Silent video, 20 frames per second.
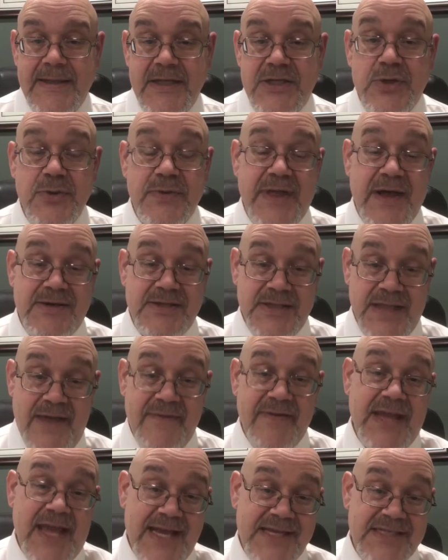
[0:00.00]

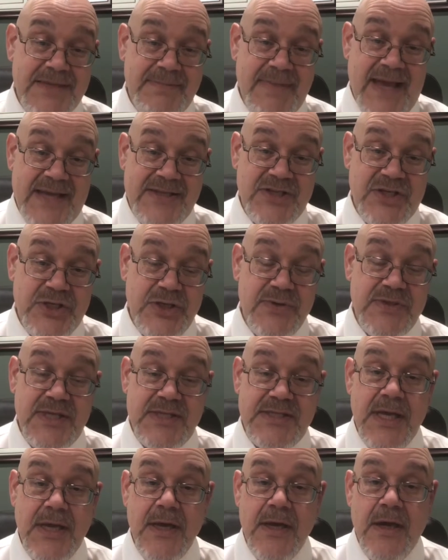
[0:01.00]
2011 case in
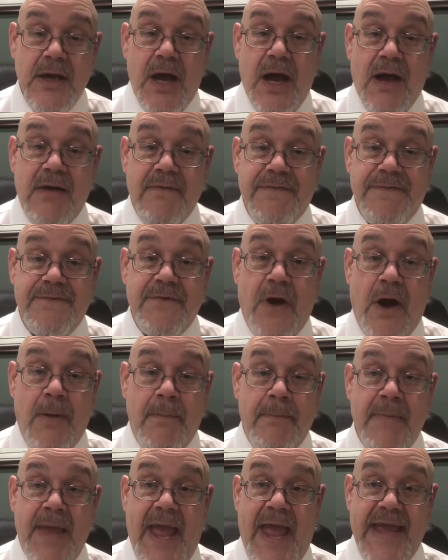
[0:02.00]
Massachusetts
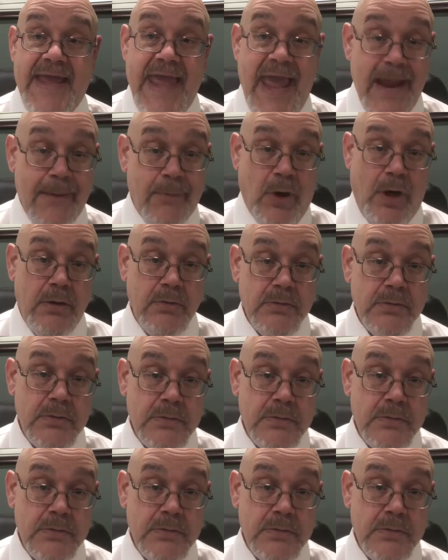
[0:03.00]
from a camera.